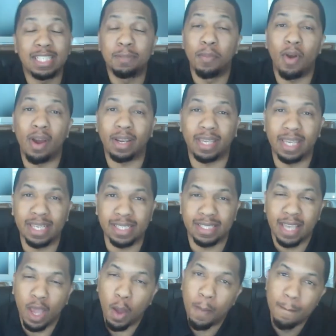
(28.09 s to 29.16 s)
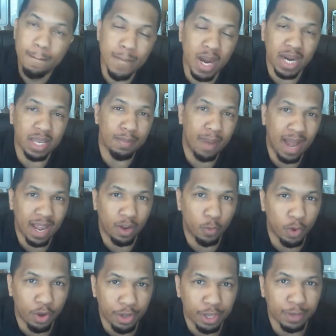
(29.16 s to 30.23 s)
Marquise, Money Mike
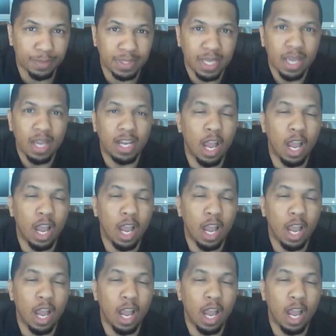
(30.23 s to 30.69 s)
Williams,